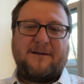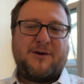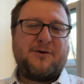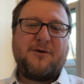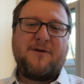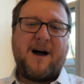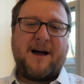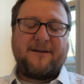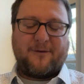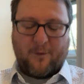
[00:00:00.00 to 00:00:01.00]
You do
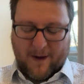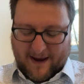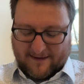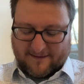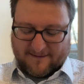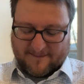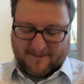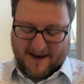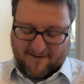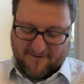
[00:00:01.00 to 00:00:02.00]
not wait
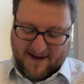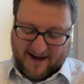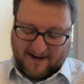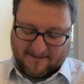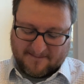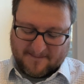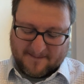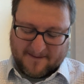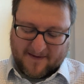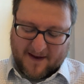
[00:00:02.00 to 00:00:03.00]
in vain.
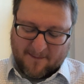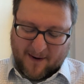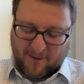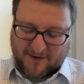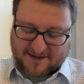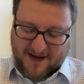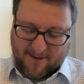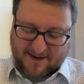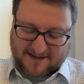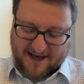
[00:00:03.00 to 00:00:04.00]
Think about what the
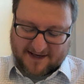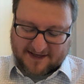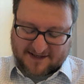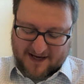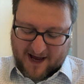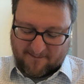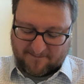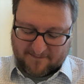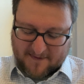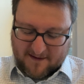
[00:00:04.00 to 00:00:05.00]
psalmist says in
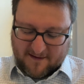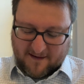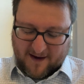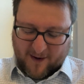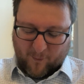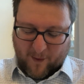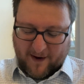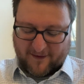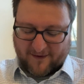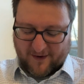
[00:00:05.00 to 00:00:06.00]
Psalm
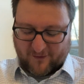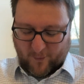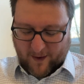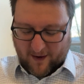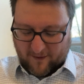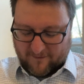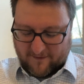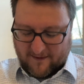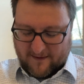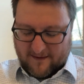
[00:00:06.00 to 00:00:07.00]
112,
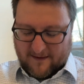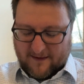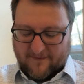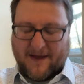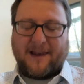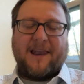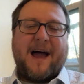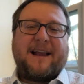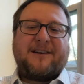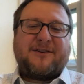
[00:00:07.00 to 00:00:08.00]
that
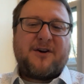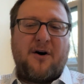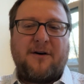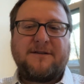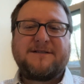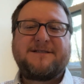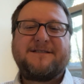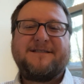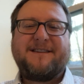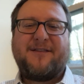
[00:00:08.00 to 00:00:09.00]
light
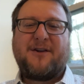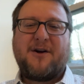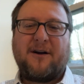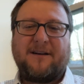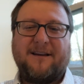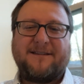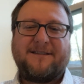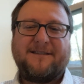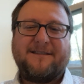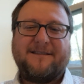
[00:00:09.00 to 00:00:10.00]
dawns in the
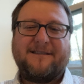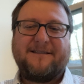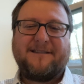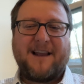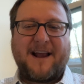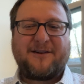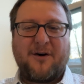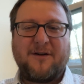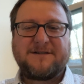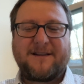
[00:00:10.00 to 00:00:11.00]
darkness. Light
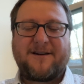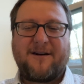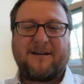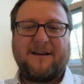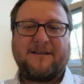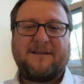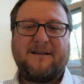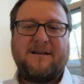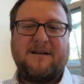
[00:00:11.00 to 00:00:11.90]
dawns in the darkness.